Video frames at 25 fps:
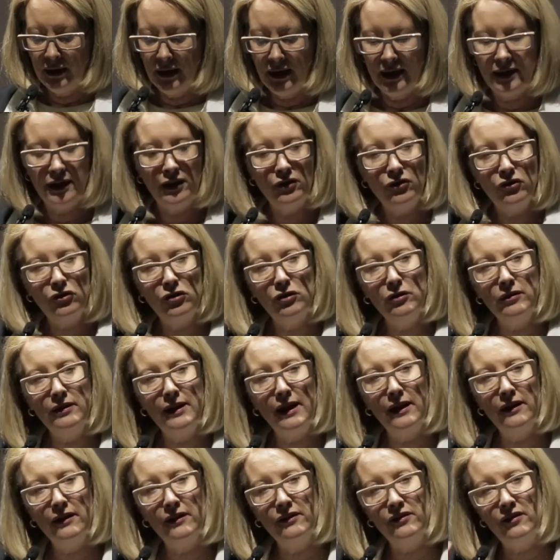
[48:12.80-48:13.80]
And in
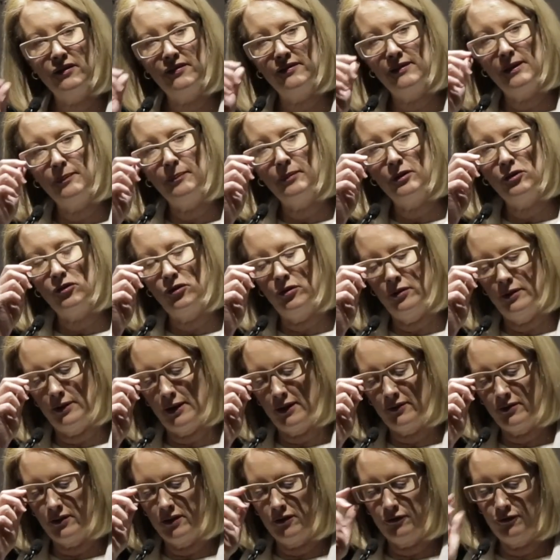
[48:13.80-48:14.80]
December
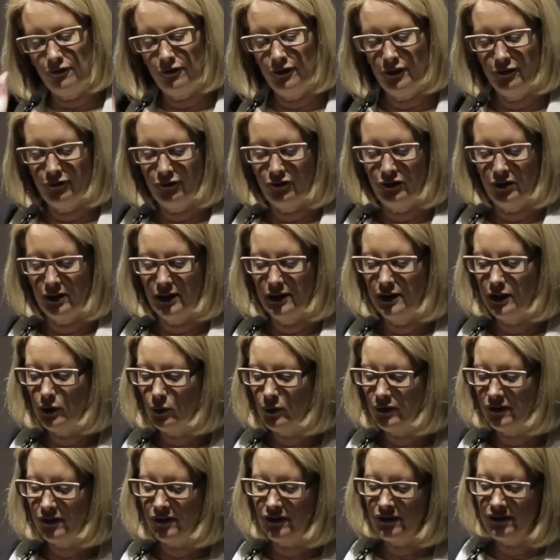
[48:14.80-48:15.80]
2015, there
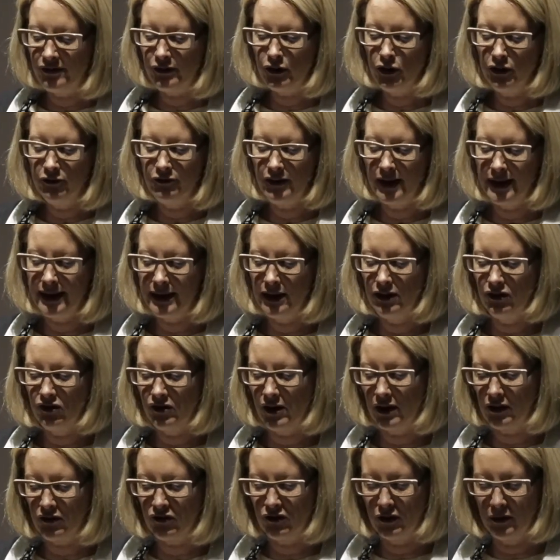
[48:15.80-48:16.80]
was a survey
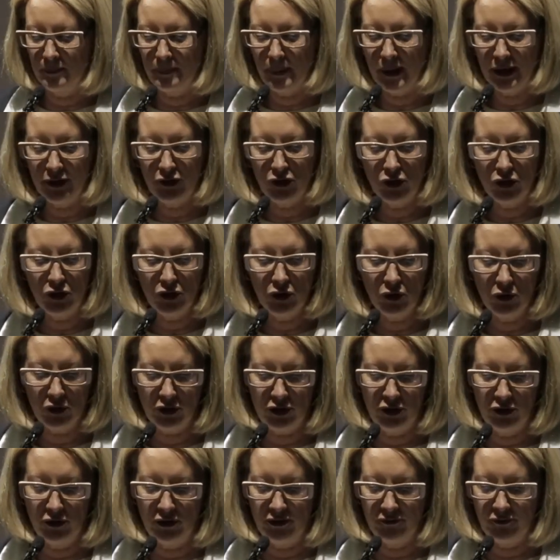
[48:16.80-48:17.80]
conducted by New
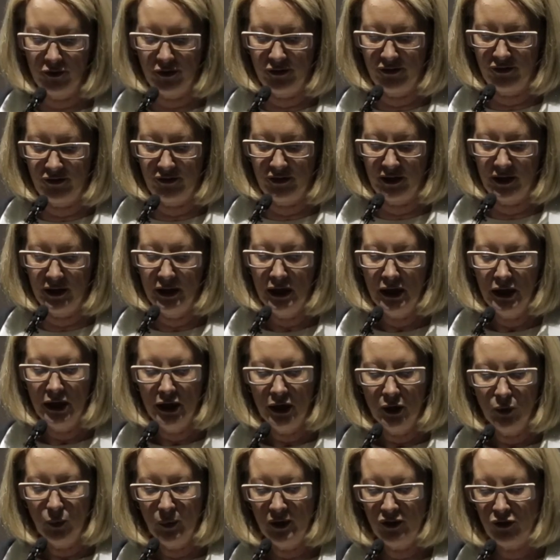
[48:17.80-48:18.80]
York University
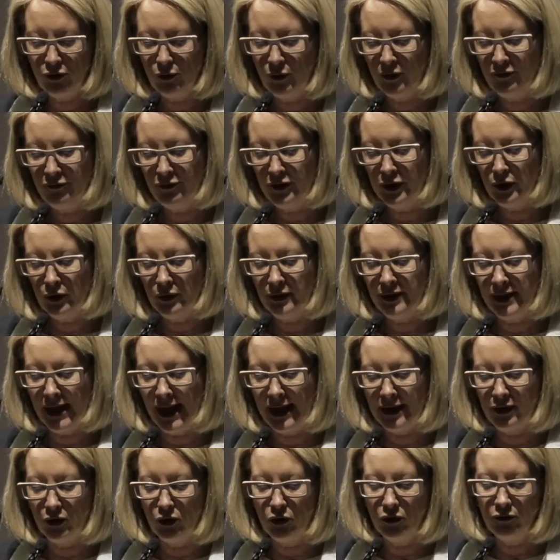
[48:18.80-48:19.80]
which revealed
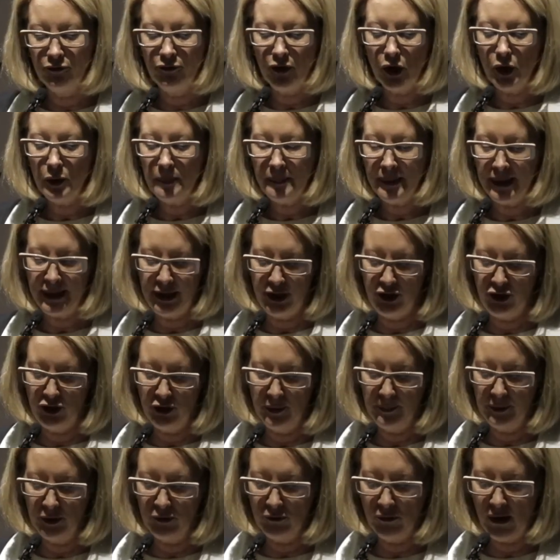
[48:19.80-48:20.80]
that although many
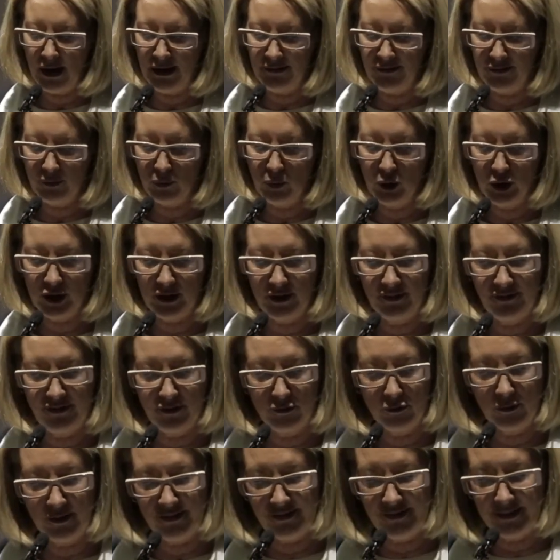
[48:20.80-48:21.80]
human rights workers
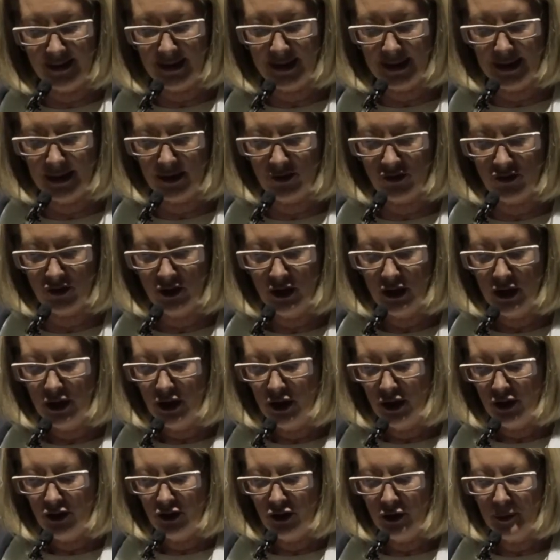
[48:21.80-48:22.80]
are resilient,
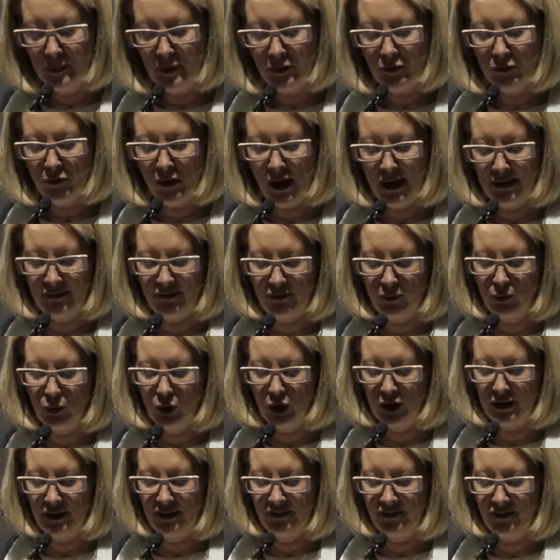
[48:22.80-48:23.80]
human rights
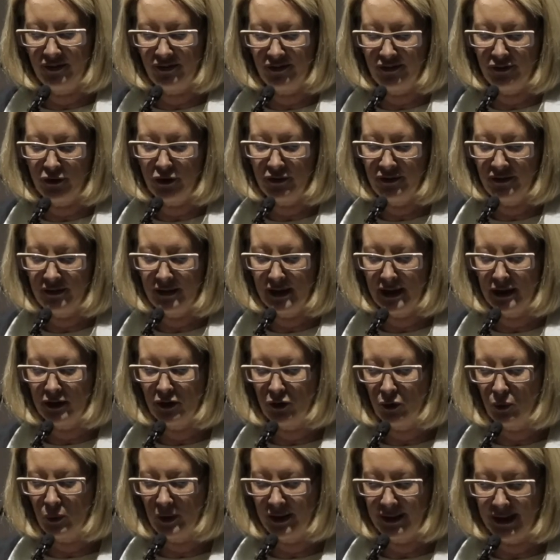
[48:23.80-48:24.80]
work is
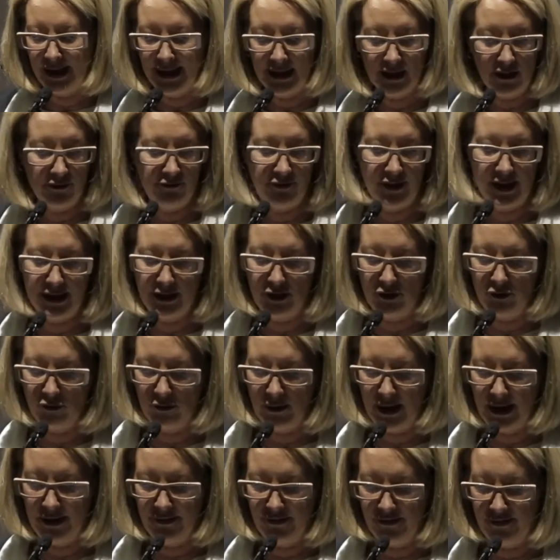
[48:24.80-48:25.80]
associated with elevated
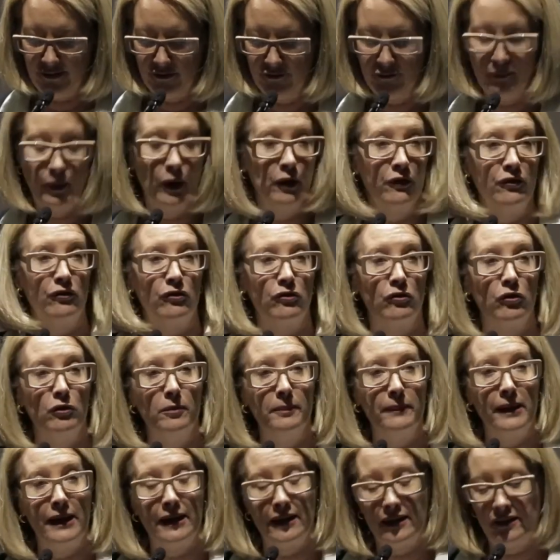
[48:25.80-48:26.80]
rates of
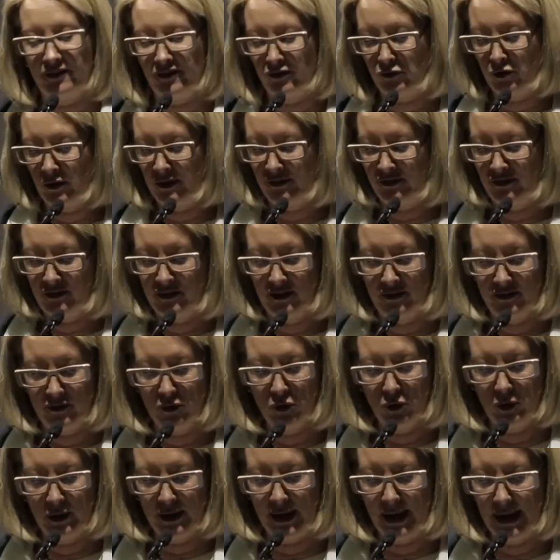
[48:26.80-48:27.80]
post-traumatic stress
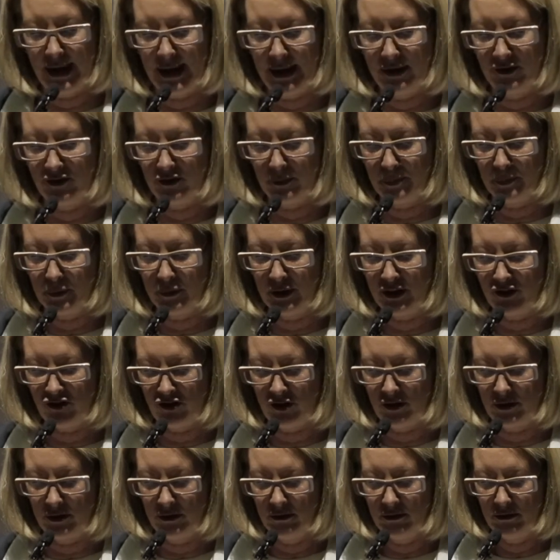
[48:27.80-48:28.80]
disorder and
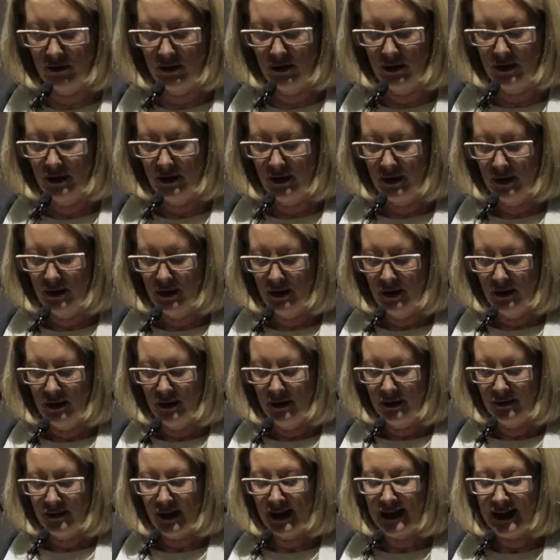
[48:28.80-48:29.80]
depression.
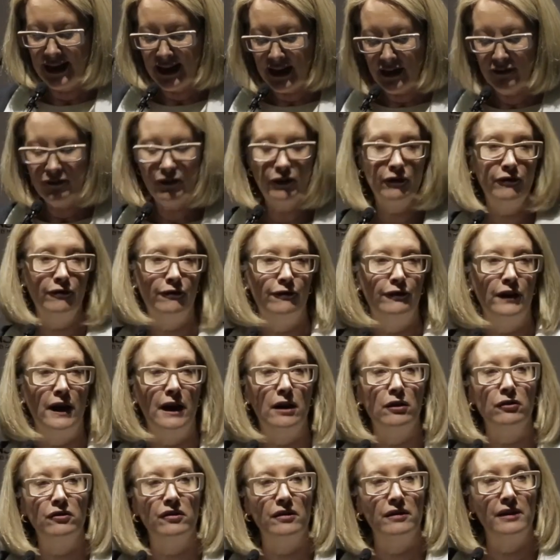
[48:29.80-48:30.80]
They even
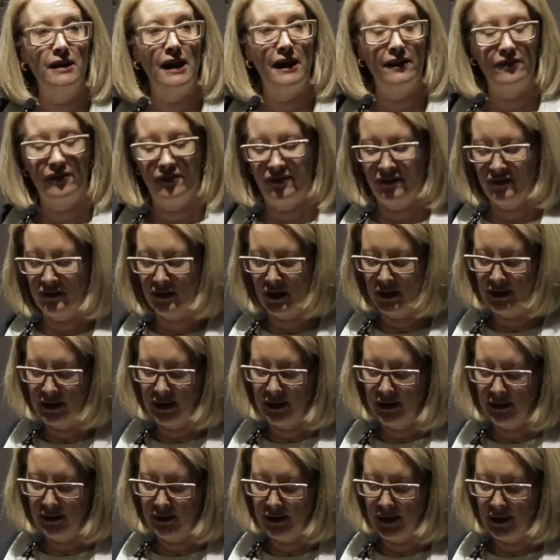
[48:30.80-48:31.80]
found in that
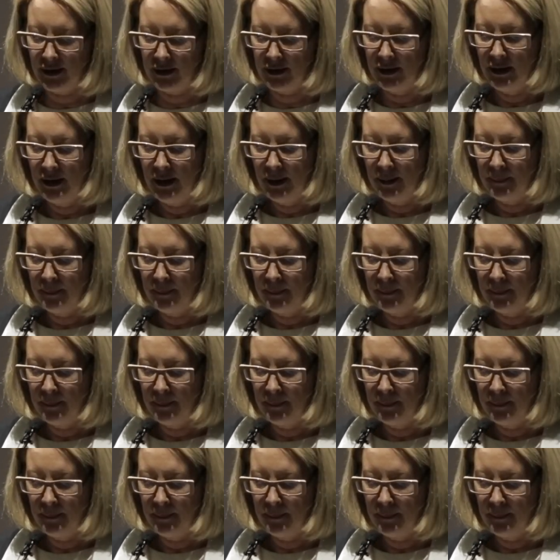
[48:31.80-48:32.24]
study that